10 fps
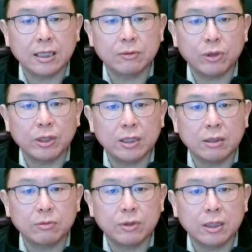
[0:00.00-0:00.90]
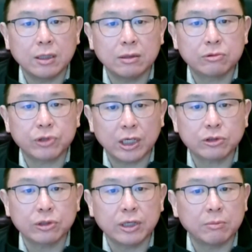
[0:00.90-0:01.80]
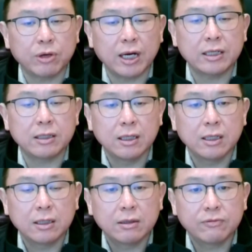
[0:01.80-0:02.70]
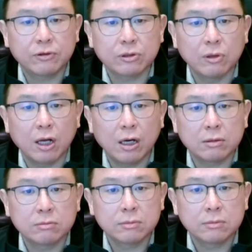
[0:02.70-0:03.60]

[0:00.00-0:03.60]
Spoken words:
that we treasure and pride for so long.